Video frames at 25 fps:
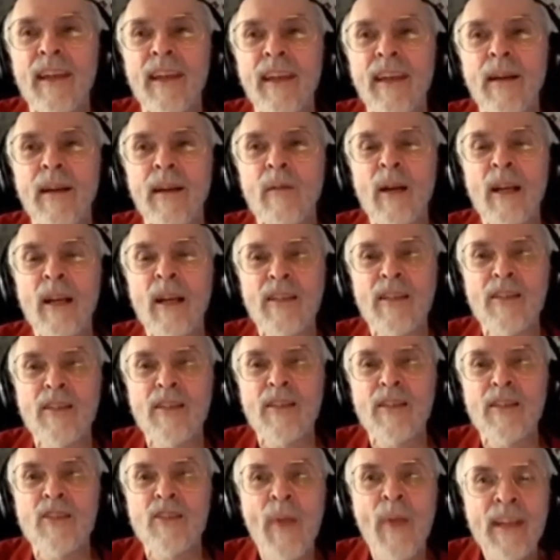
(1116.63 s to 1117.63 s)
well, just
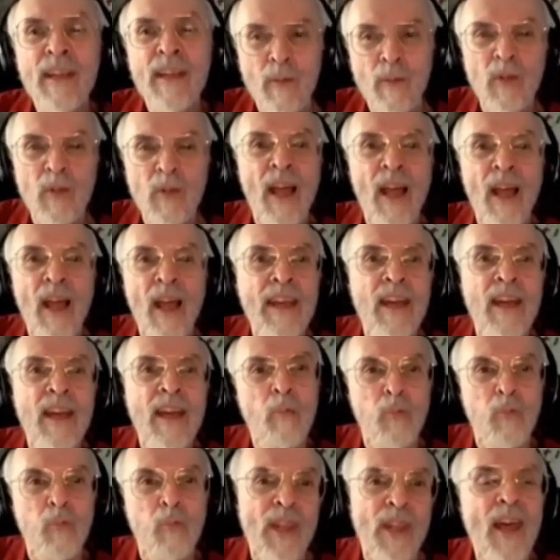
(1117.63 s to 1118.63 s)
make them line up
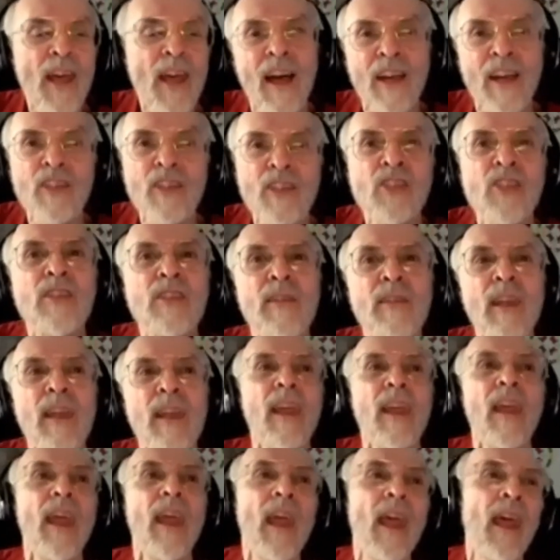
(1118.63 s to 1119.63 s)
with us.
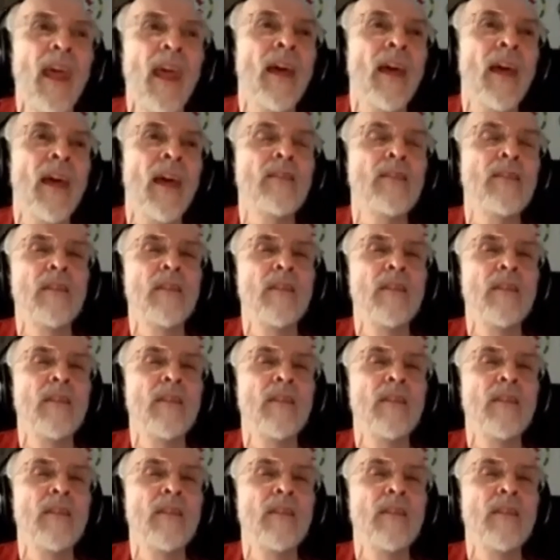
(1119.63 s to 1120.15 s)
And